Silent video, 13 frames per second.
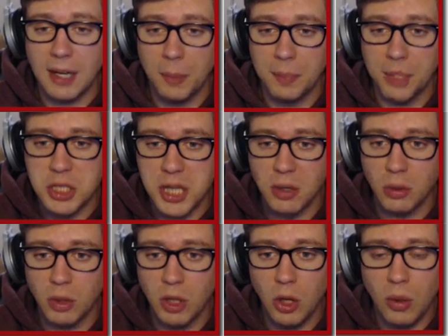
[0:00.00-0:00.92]
helps the channel
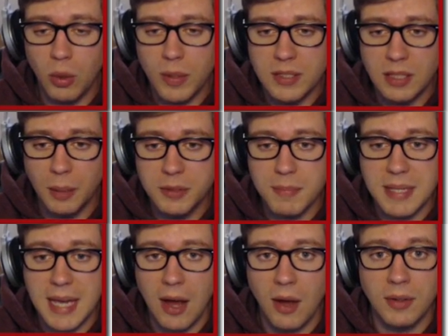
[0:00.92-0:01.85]
grow, always helps
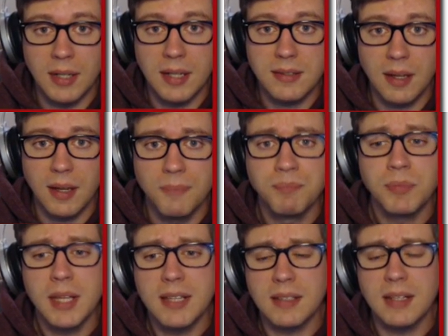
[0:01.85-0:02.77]
me out, and it uh,
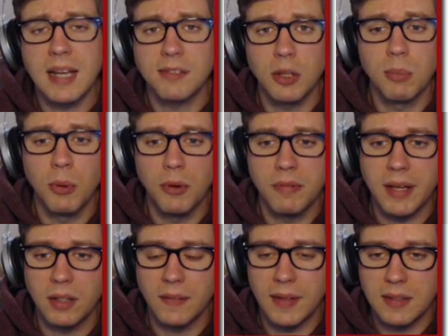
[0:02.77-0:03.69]
is a nice little
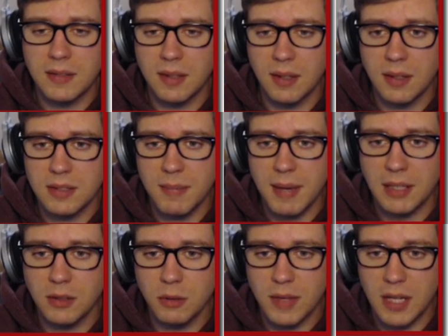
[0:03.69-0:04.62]
motivator that uh, to make
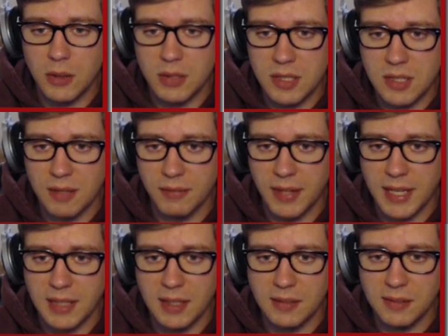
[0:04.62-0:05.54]
new videos and stuff
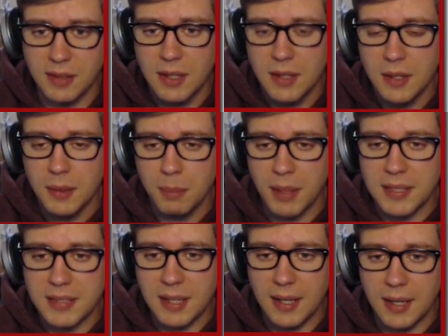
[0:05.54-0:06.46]
like this.
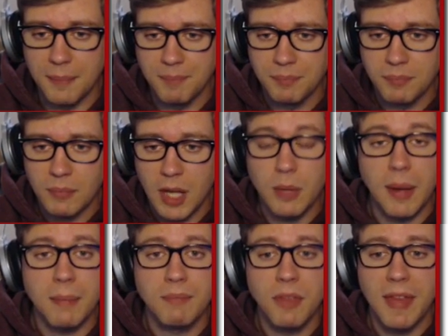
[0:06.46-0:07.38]
But uh,
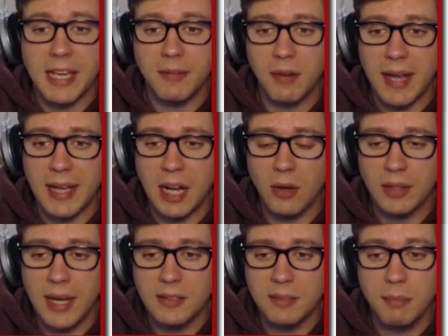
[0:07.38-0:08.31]
anyway, thank you for hanging out,
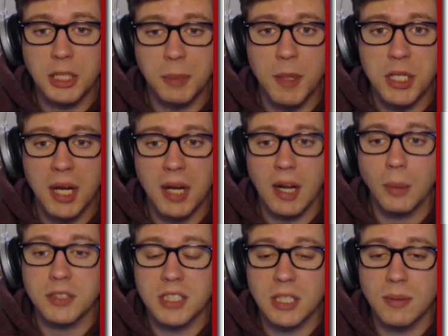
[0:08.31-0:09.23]
guys. Much appreciated. I will
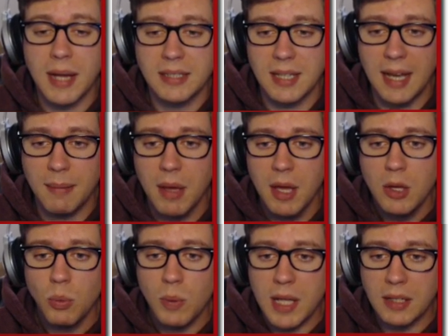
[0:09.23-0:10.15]
see you next time
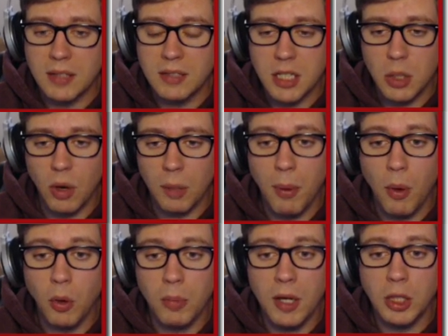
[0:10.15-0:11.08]
when we continue our
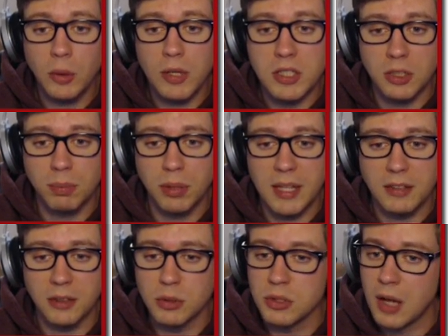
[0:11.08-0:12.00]
Pokemon Crystal
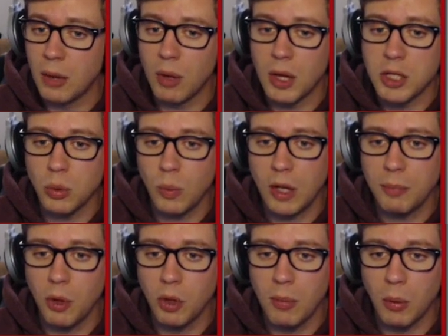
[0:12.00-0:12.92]
playthrough. Do not run into a wild
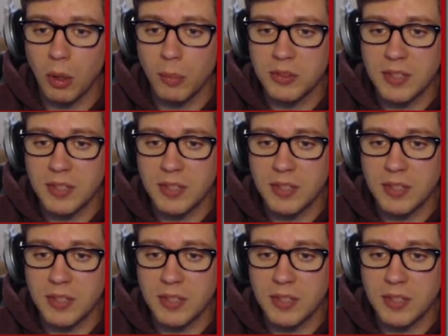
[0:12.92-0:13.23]
Pokemon. We're almost